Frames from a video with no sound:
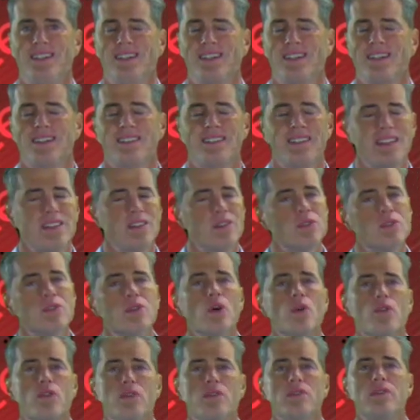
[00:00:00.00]
because they don't
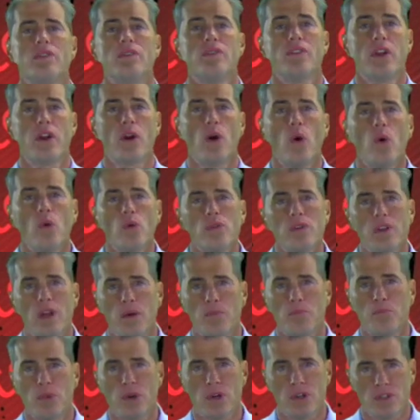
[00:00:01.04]
know their own
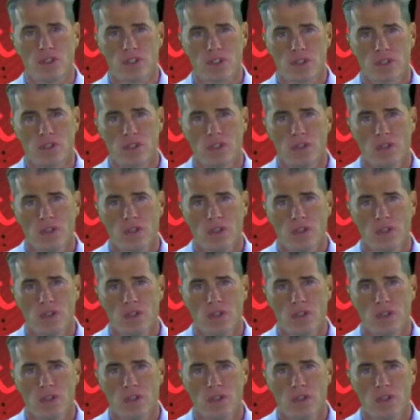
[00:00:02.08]
numbers.